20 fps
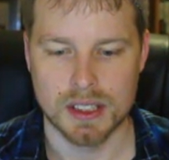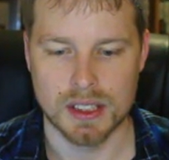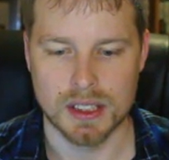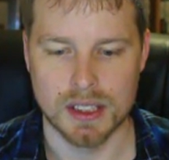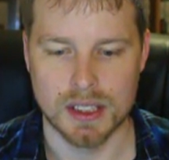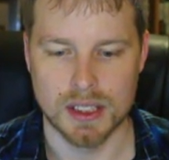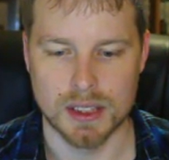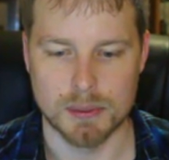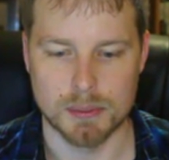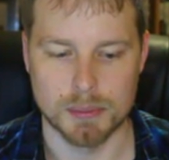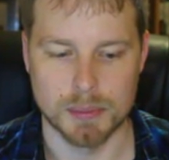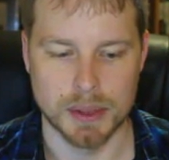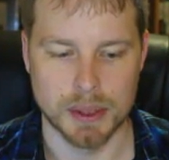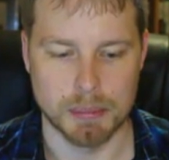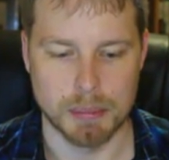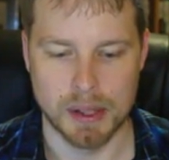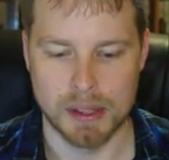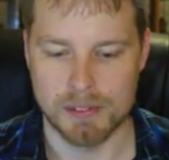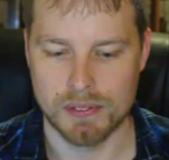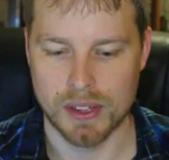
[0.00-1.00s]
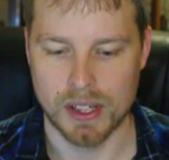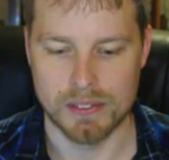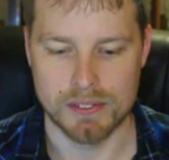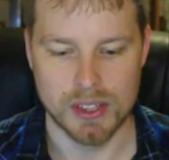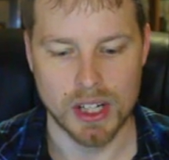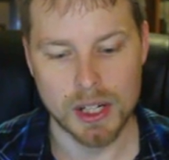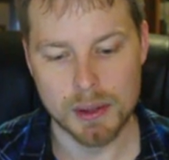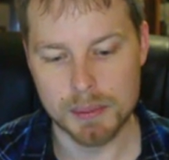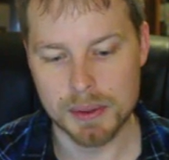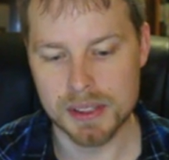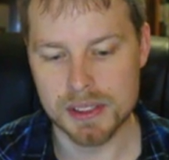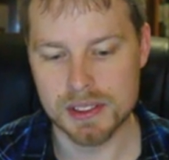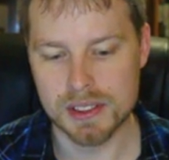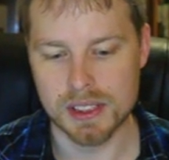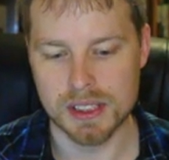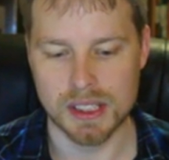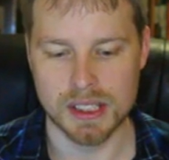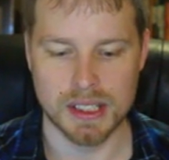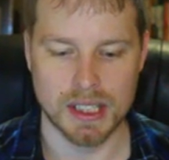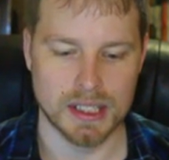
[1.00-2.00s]
Um, we could buy five
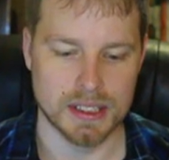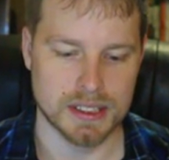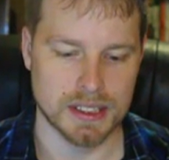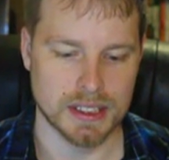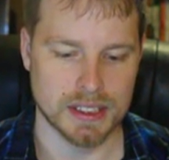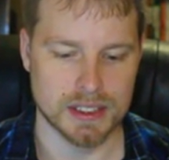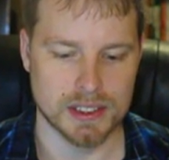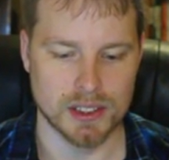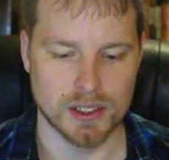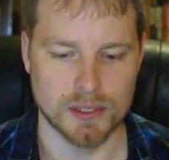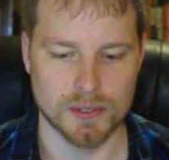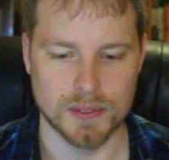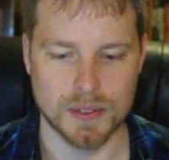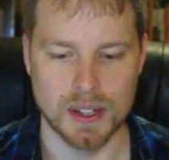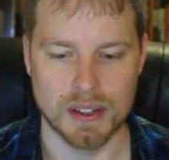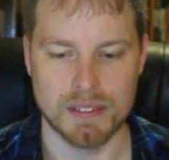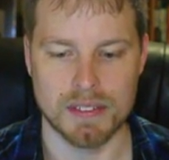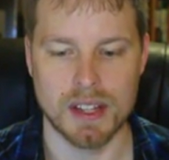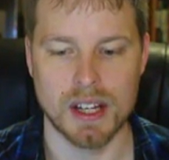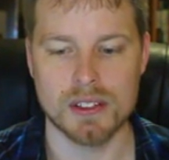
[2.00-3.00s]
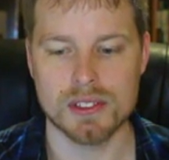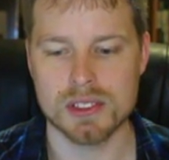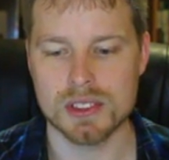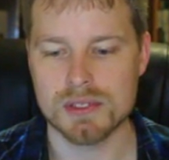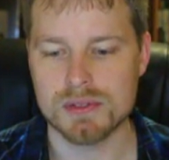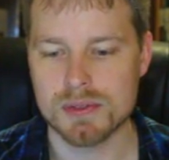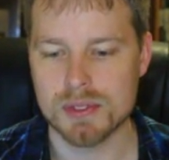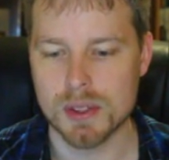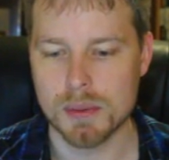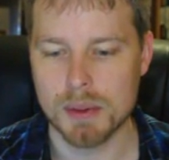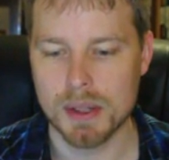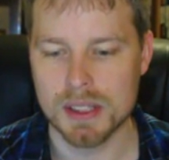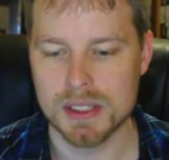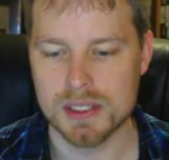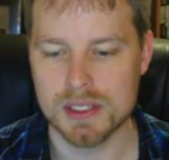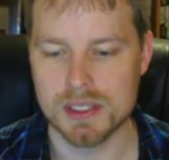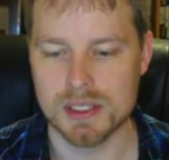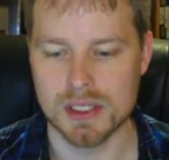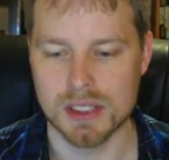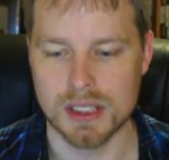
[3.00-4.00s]
diamonds, and then that takes out 5,000 from
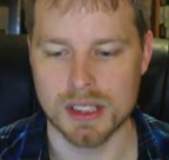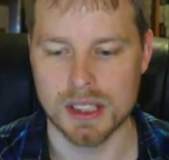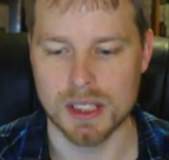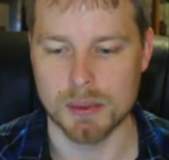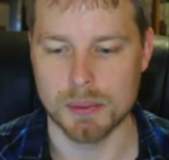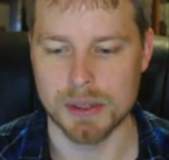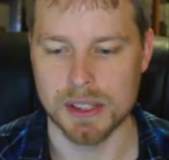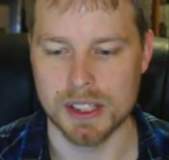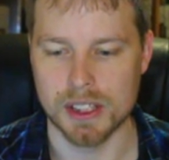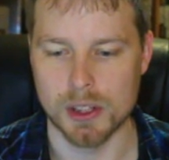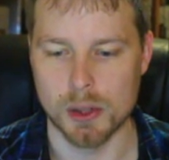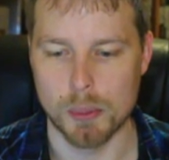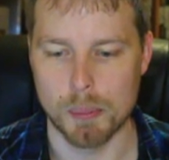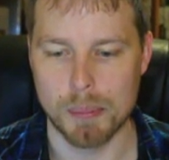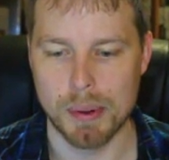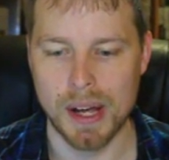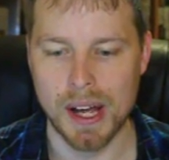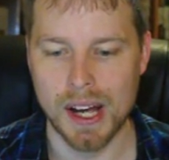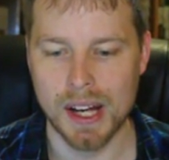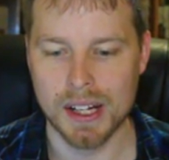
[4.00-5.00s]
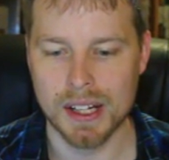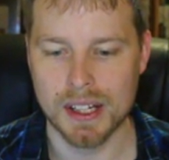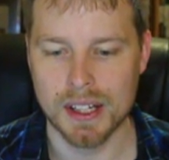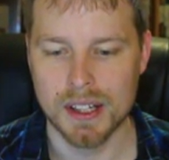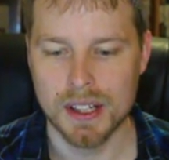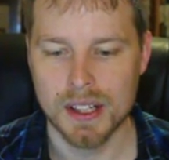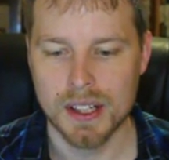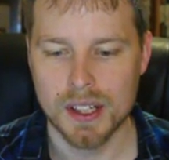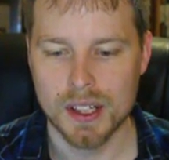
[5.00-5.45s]
us. Um, we can go back.